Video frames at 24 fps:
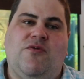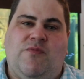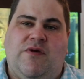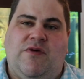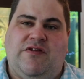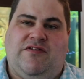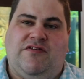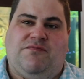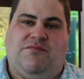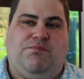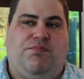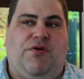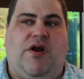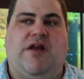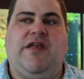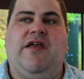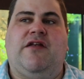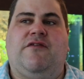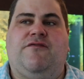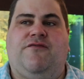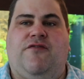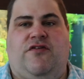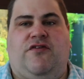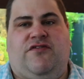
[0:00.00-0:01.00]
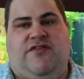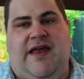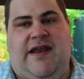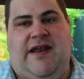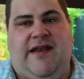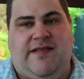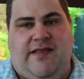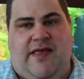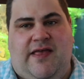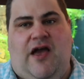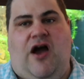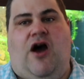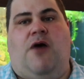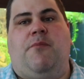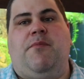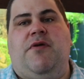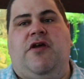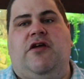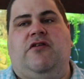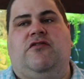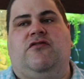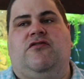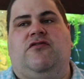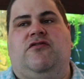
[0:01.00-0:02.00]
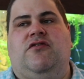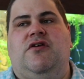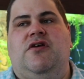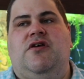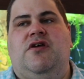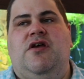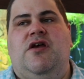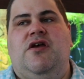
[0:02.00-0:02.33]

which is brilliant for setting the ambience.